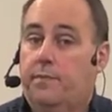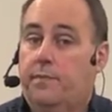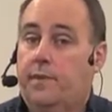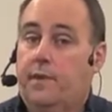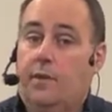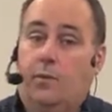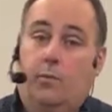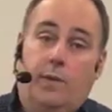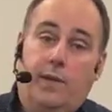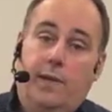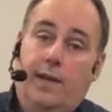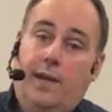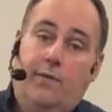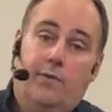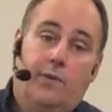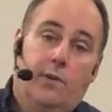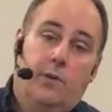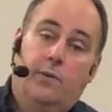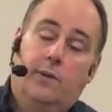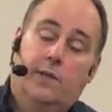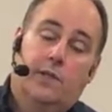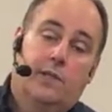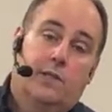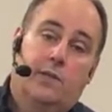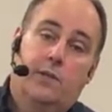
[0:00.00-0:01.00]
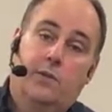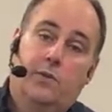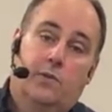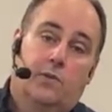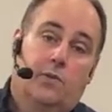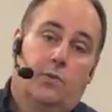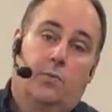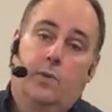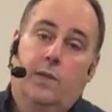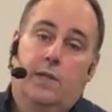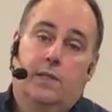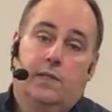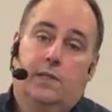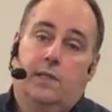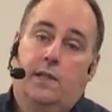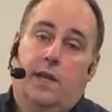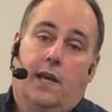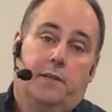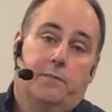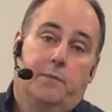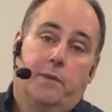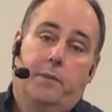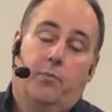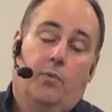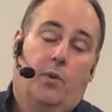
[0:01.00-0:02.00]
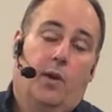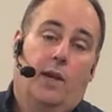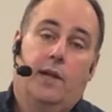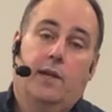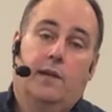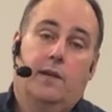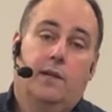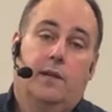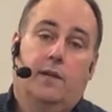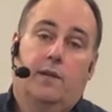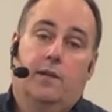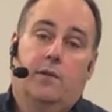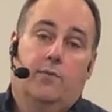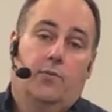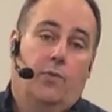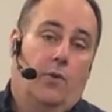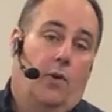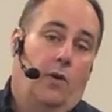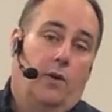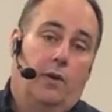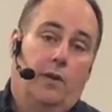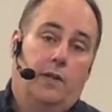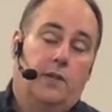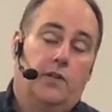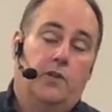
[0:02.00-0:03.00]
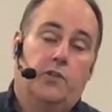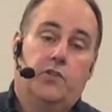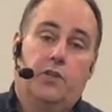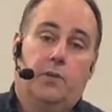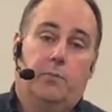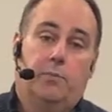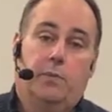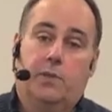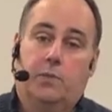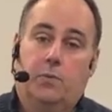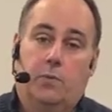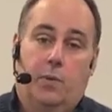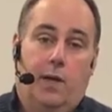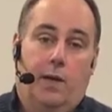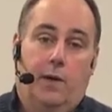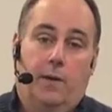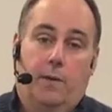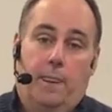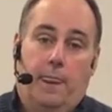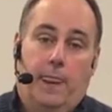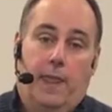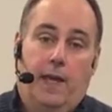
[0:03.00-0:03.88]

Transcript: then we have no excuse or reason not to be praying for our leadership as well.